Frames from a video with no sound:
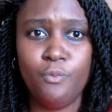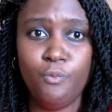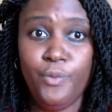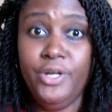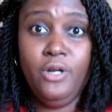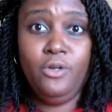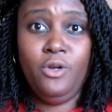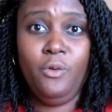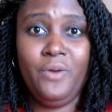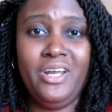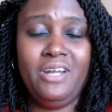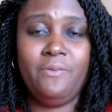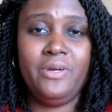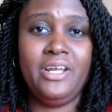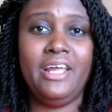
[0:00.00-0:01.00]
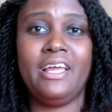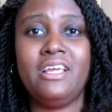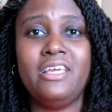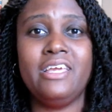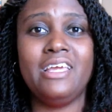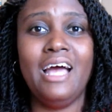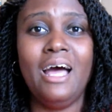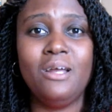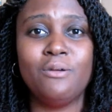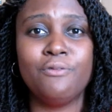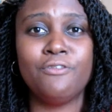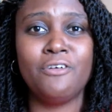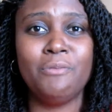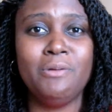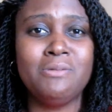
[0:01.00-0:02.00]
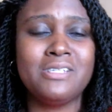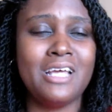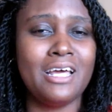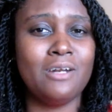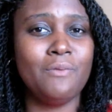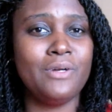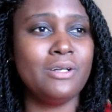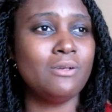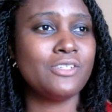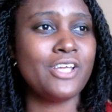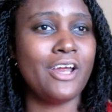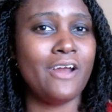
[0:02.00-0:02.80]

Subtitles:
we don't know where the heck he got them from. He was kind of one of those